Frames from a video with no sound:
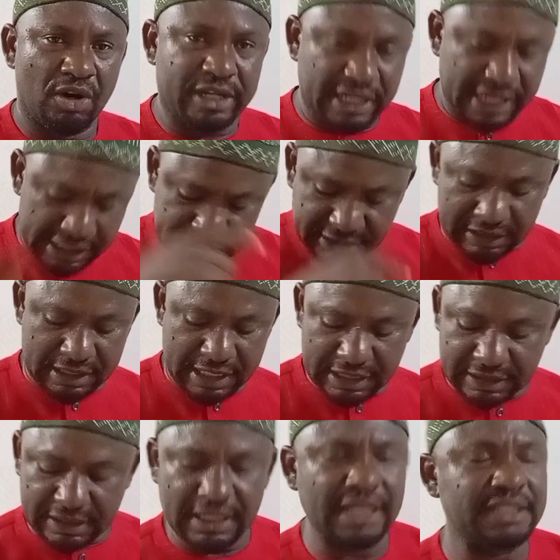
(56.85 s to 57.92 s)
Okay, let's
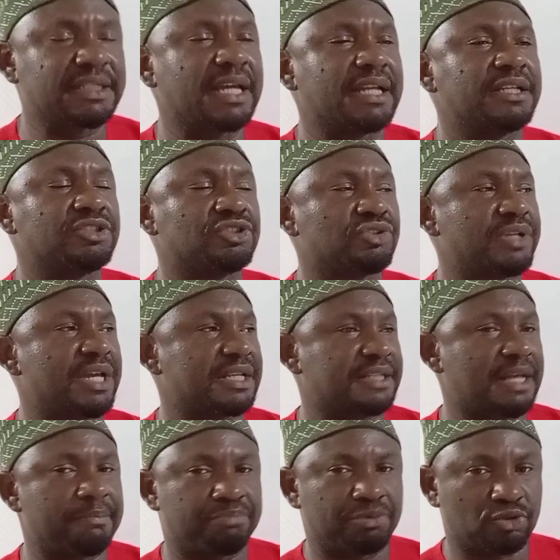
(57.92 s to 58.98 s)
get into the
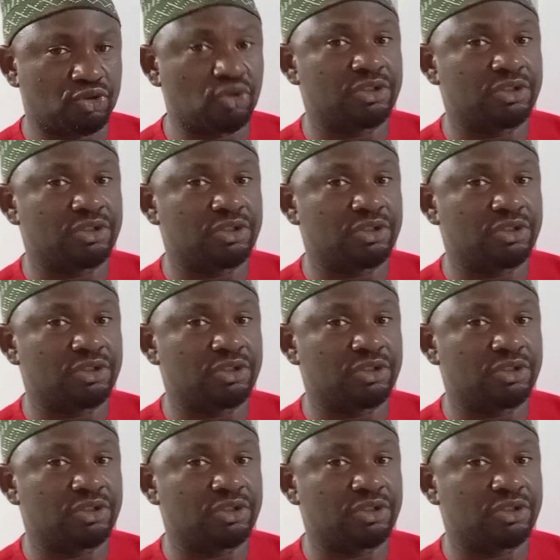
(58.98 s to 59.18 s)
example.